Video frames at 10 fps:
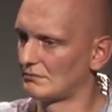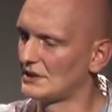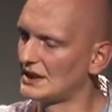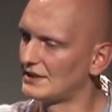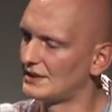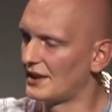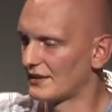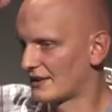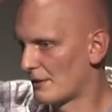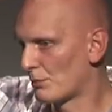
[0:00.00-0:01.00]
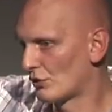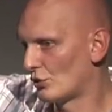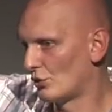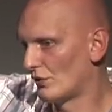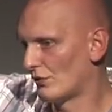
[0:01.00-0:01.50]
this is the example
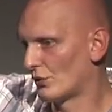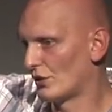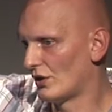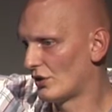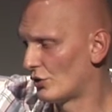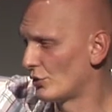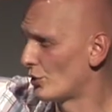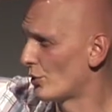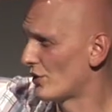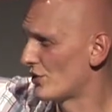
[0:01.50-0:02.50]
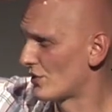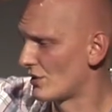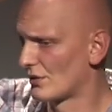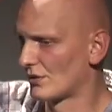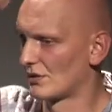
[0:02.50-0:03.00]
to the, for the return to
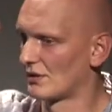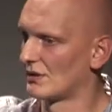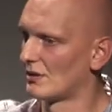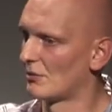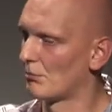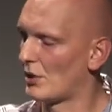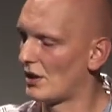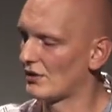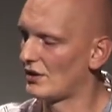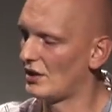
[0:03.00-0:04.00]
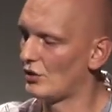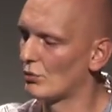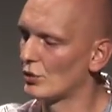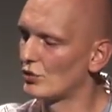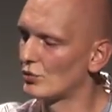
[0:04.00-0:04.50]
register but here you
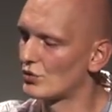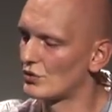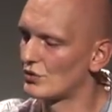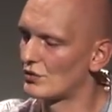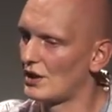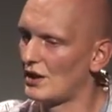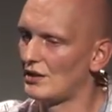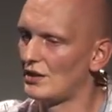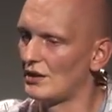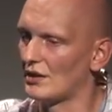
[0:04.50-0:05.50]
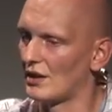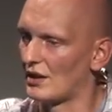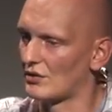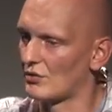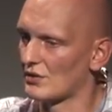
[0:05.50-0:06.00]
want to say the
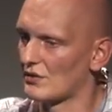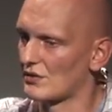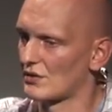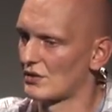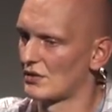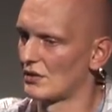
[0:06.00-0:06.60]
address